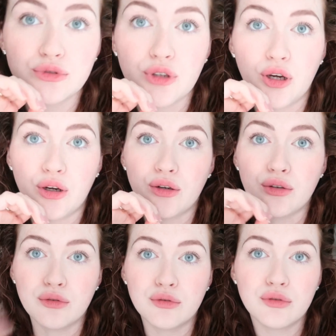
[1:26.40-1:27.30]

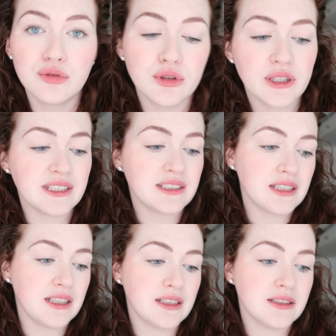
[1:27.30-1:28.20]
So it
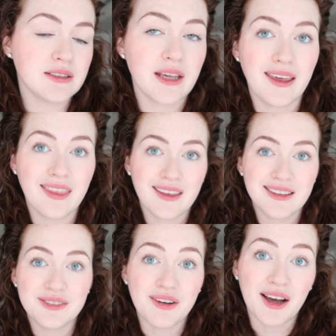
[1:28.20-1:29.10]
is
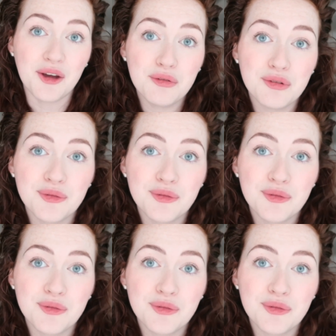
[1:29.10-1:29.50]
8:35.